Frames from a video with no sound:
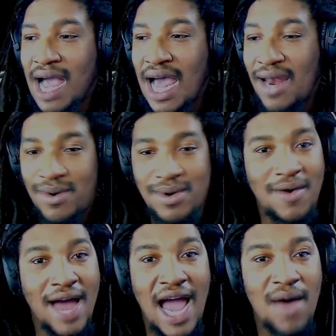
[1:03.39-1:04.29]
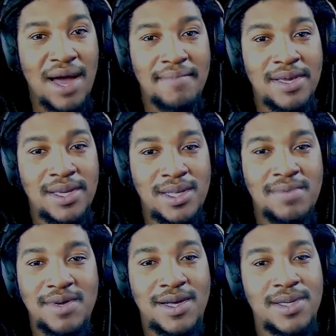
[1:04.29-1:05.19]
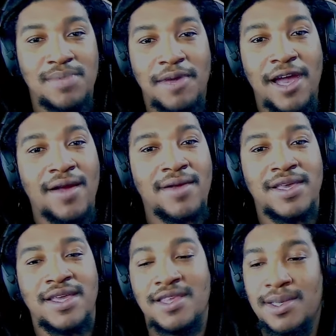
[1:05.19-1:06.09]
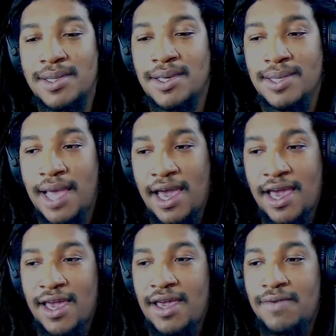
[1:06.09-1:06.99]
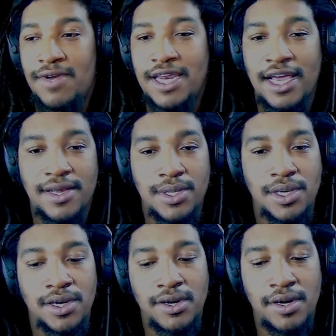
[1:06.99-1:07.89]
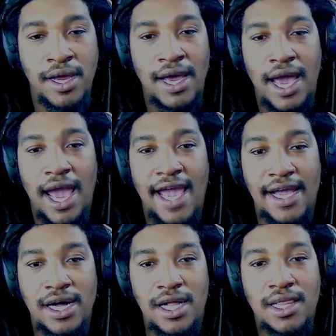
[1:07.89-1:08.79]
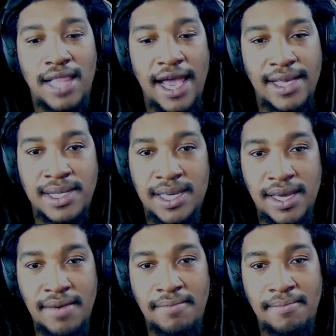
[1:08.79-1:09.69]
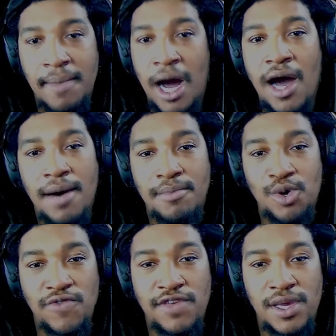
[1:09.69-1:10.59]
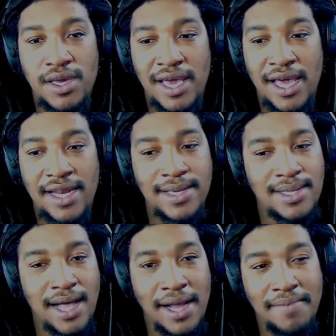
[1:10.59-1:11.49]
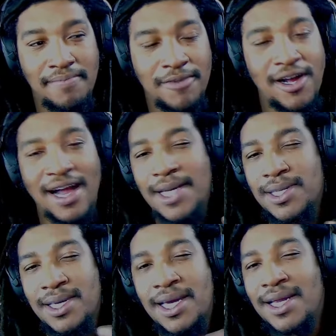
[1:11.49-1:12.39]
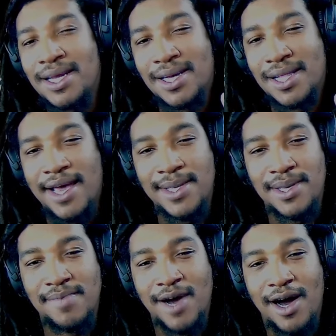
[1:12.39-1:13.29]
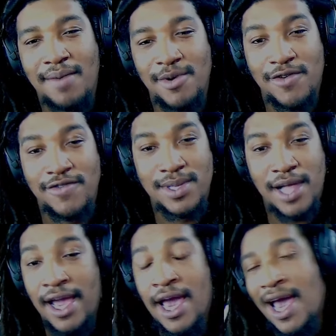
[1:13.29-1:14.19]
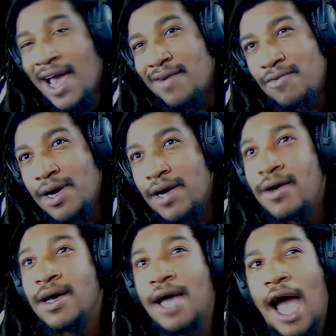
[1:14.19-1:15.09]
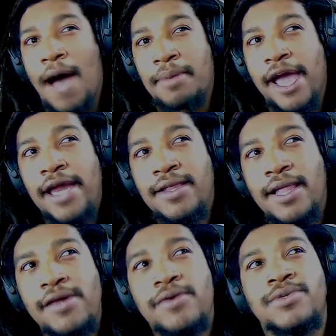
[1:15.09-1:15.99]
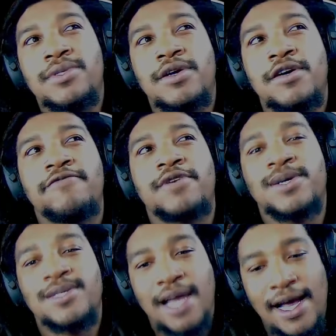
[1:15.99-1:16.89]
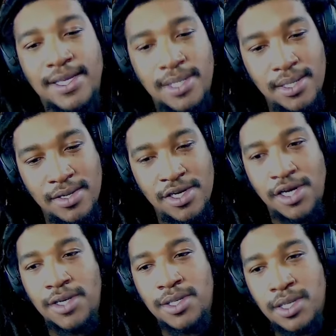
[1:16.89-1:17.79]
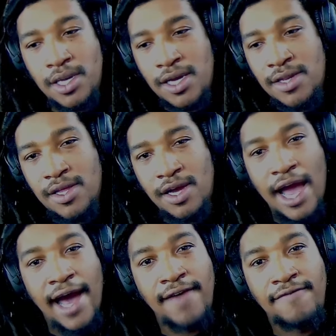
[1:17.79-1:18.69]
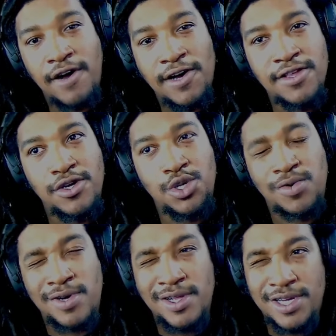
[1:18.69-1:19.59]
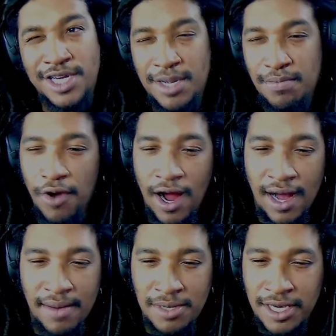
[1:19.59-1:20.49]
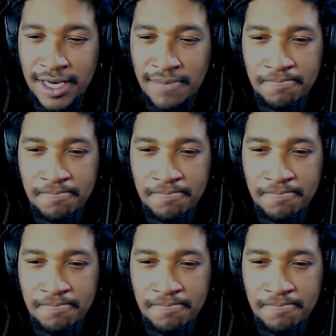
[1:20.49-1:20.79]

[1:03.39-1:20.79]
I don't know how I missed it because apparently this is a what they consider a classic mob movie. And it's like, bruh, I seen the classic mob movies. Like, well, I'm kind of late on stuff because I just seen the Godfather trilogy probably.